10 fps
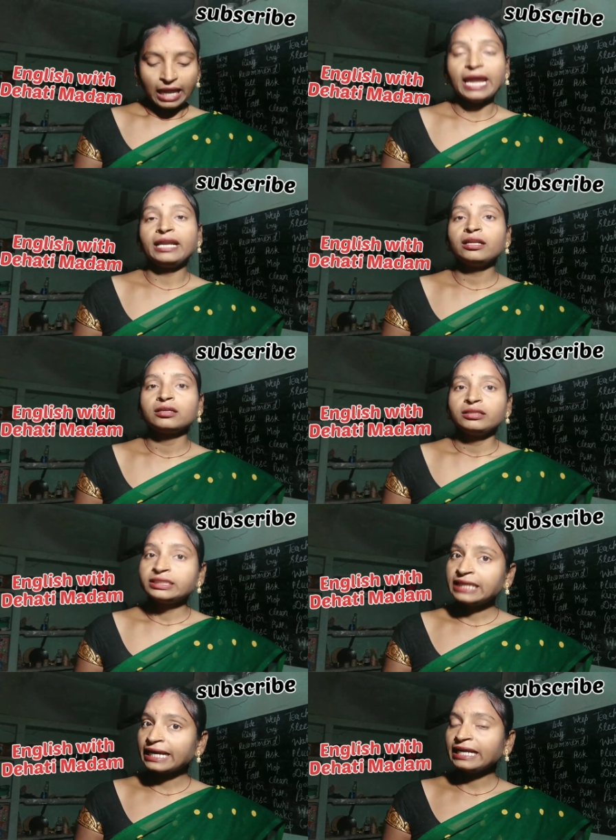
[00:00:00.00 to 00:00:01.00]
And the
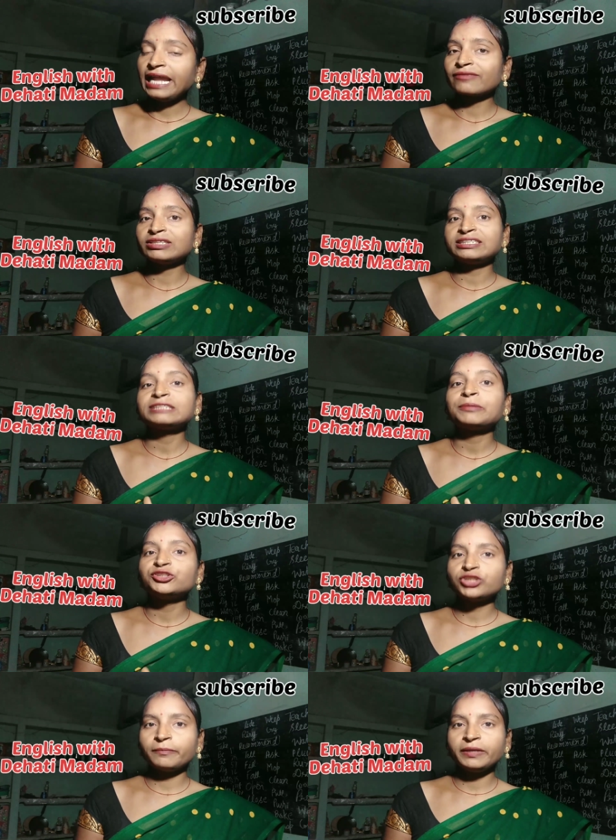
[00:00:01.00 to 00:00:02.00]
second language is
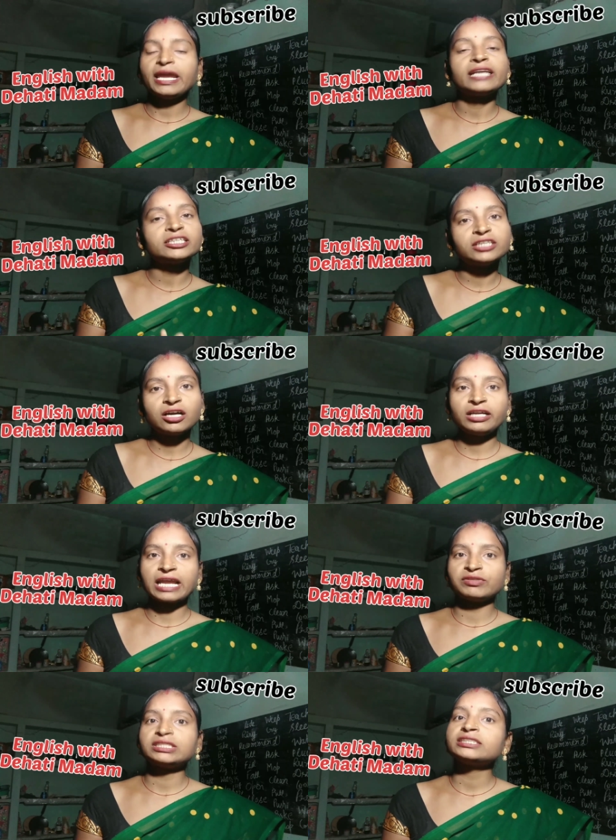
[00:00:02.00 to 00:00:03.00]
Punjabi and the third
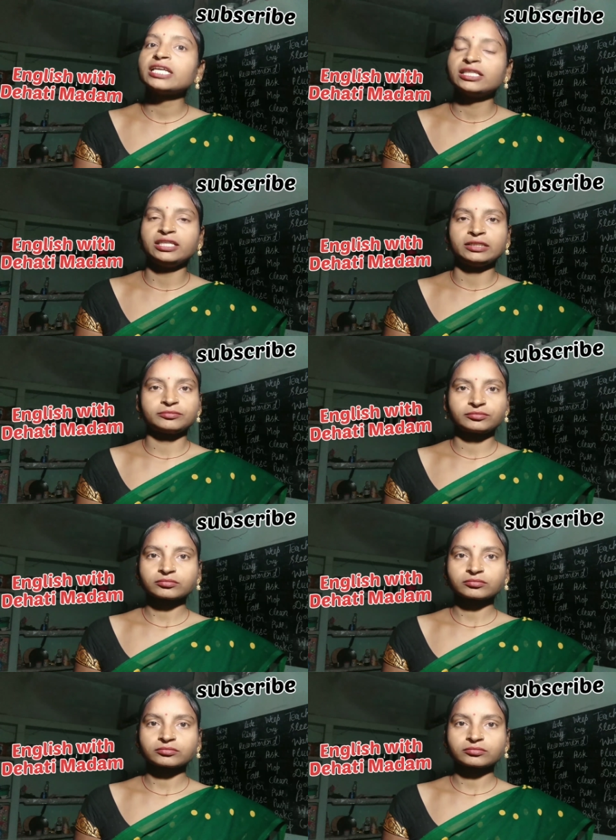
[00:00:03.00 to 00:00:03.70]
language is Hindi.